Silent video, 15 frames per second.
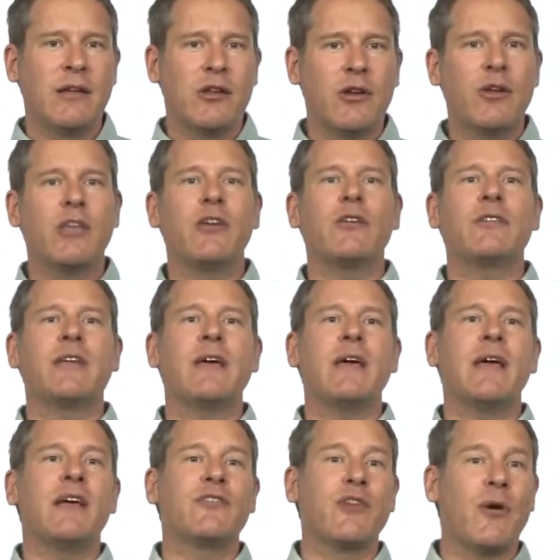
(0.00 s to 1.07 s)
Don Quixote
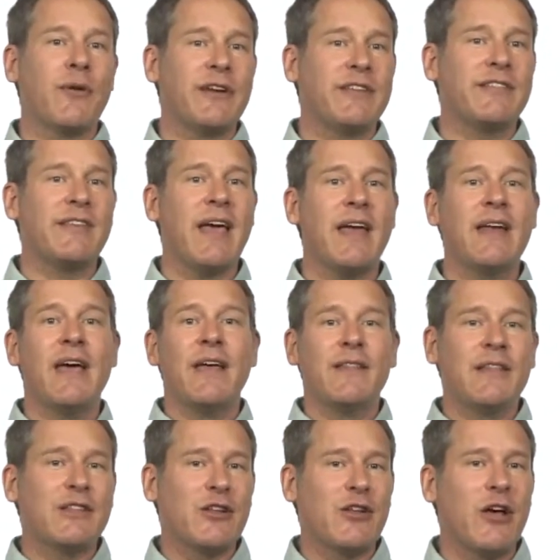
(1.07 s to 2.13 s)
has already said
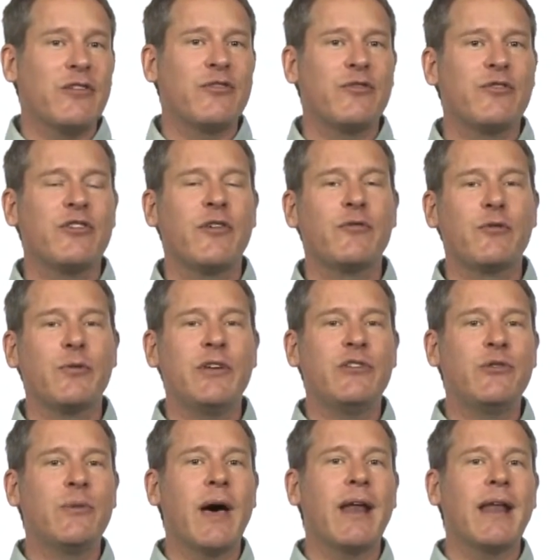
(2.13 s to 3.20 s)
that the laws of chivalry
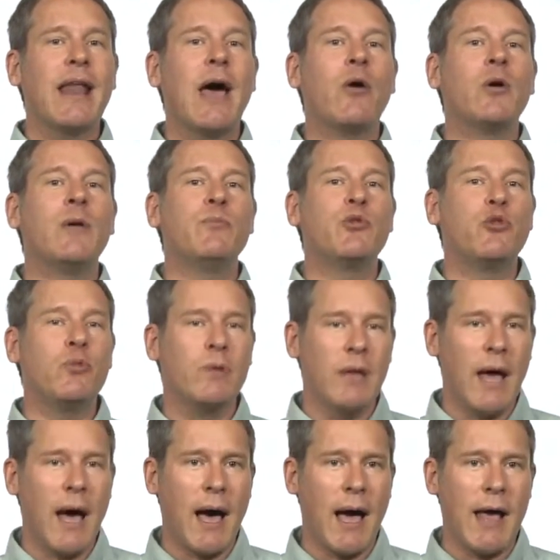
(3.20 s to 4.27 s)
do not allow him to
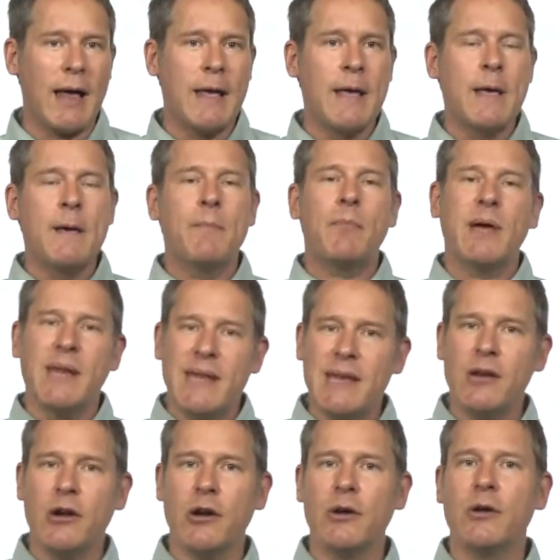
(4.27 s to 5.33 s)
lie, but
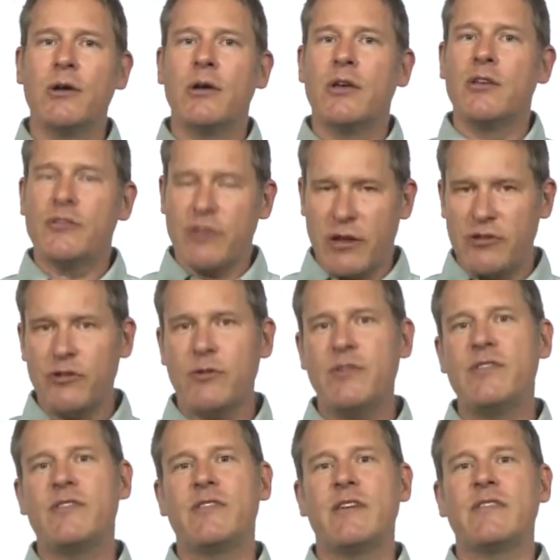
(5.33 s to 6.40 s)
here, Sancho
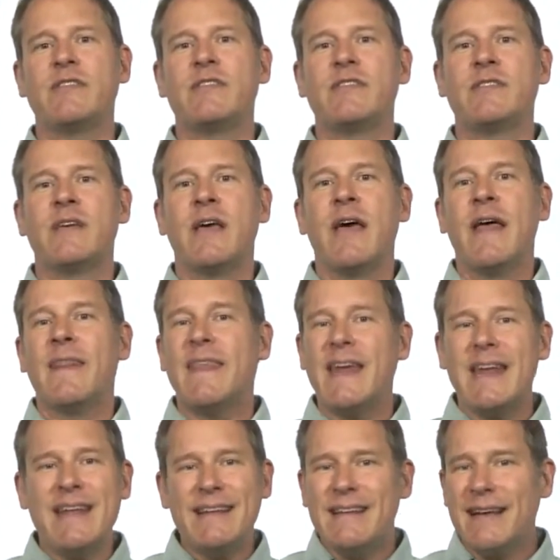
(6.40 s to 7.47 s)
insists that
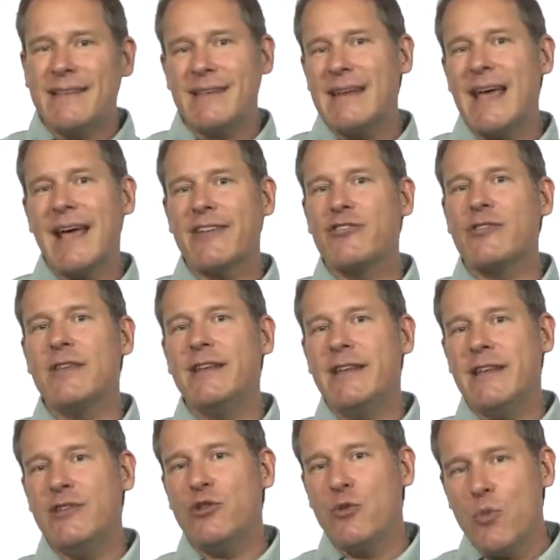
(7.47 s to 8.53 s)
he doesn't actually
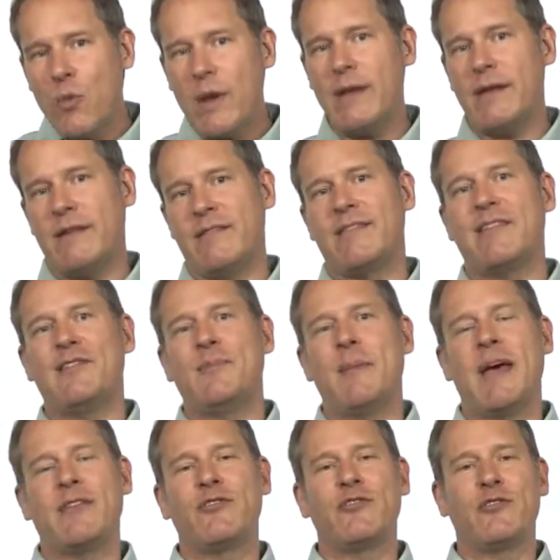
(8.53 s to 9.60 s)
need to witness his
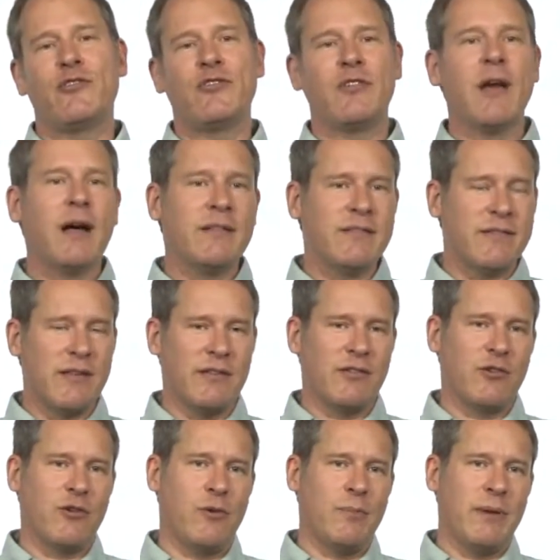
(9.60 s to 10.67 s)
master's
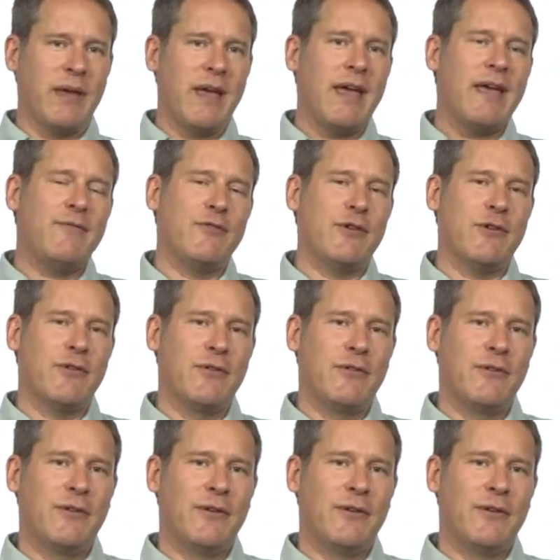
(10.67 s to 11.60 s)
nonsensical behavior.